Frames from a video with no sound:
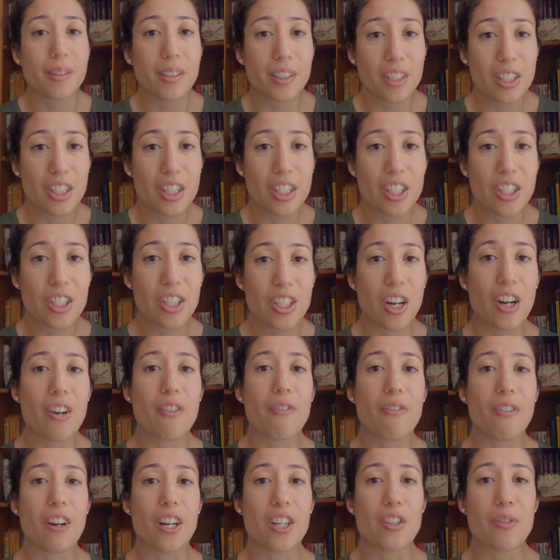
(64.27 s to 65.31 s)
start
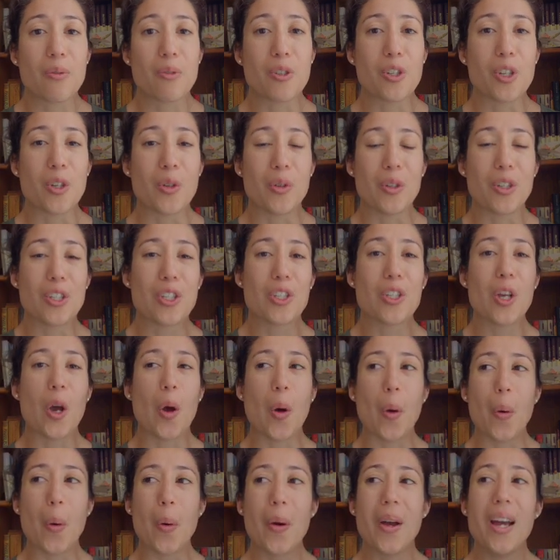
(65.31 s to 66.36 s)
fresh from June.
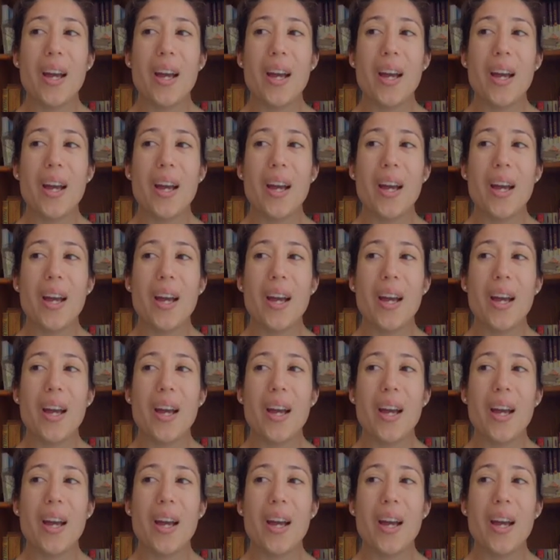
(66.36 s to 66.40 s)
So